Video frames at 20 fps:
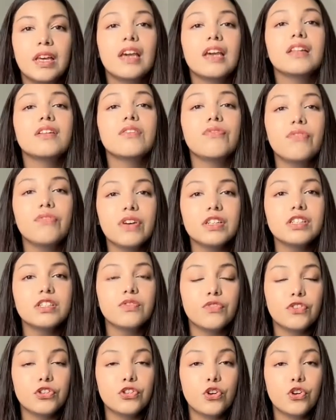In the first
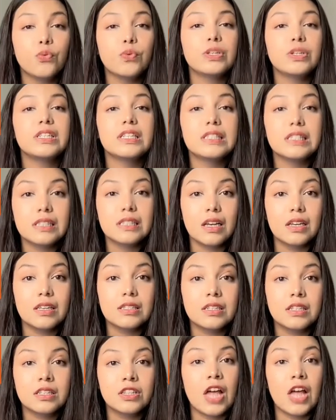video, we
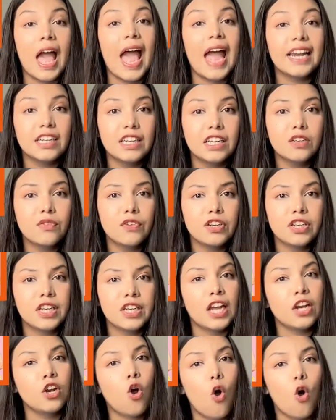discussed the antiquity
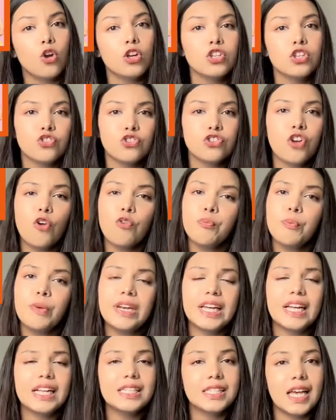and origin of
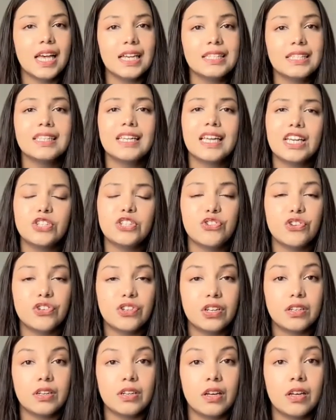medical science in ancient
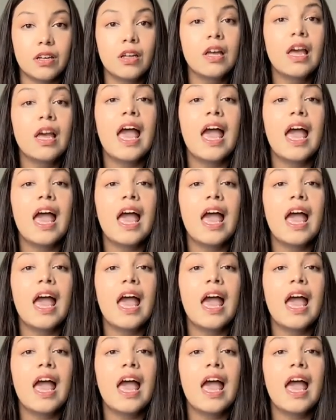India.